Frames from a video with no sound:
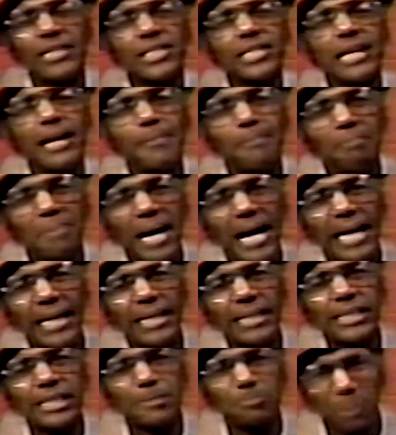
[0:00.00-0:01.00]

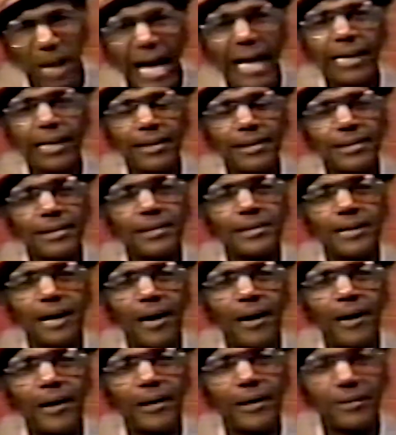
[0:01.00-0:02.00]
somebody spotted the
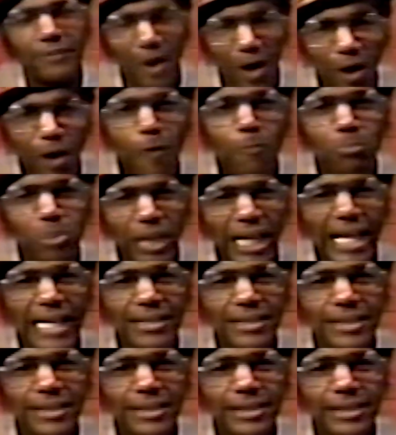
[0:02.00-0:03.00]
car, of all
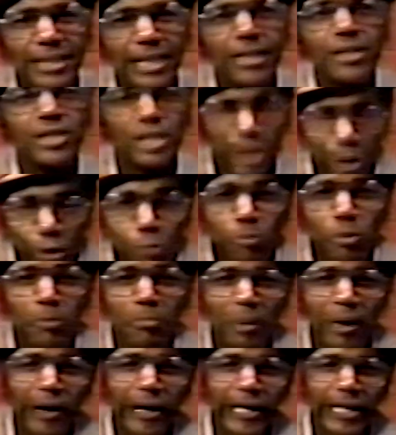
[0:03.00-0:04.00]
places, in a
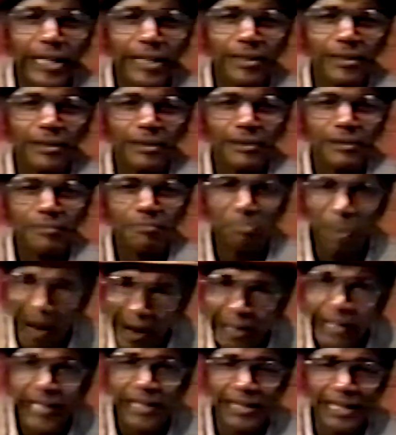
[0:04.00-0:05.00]
supermarket
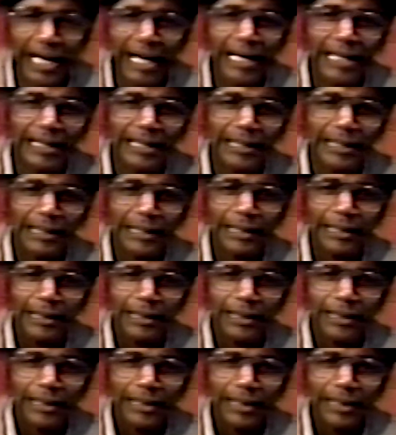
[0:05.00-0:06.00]
parking lot.
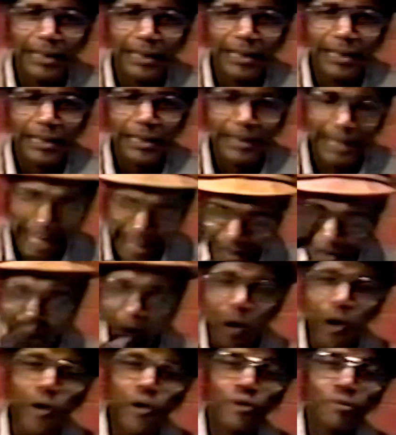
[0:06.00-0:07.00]
They
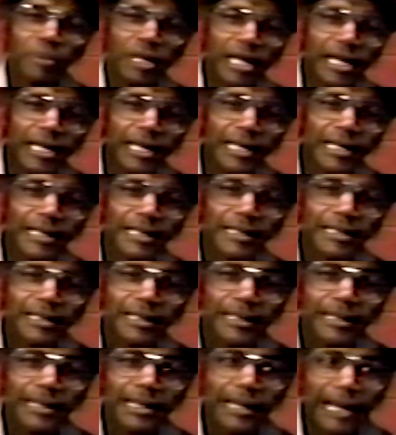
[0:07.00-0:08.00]
called me.
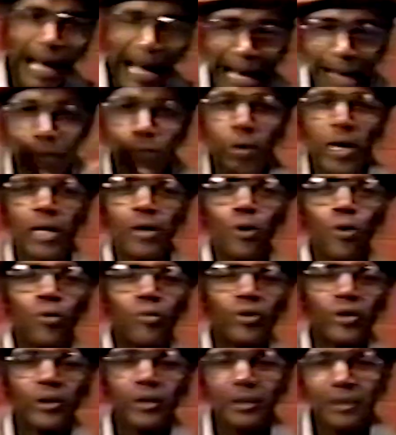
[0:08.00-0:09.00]
I went
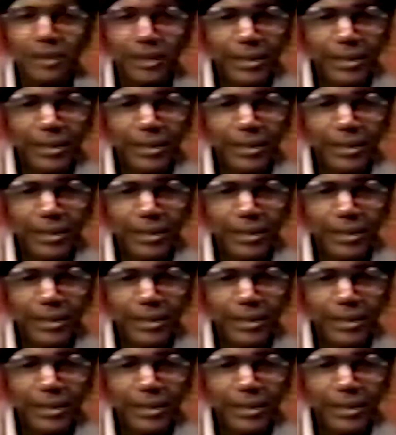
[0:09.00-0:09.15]
over.